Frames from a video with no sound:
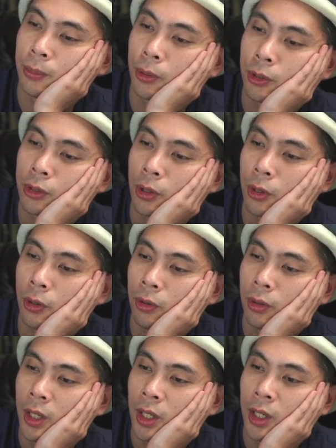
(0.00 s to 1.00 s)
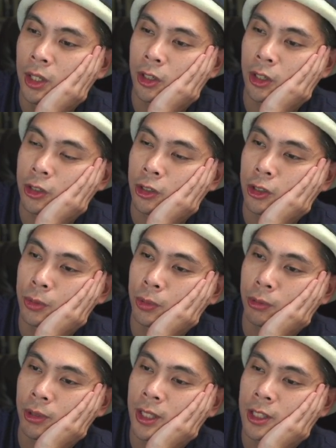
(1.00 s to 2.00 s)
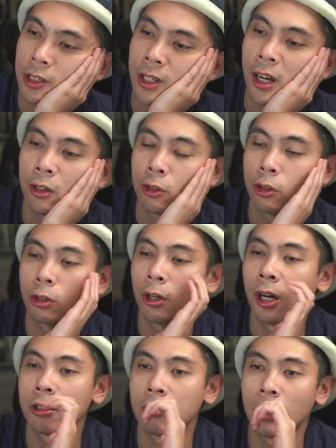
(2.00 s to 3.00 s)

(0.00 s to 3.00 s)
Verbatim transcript: Bordeaux. You can choose between soldered or hot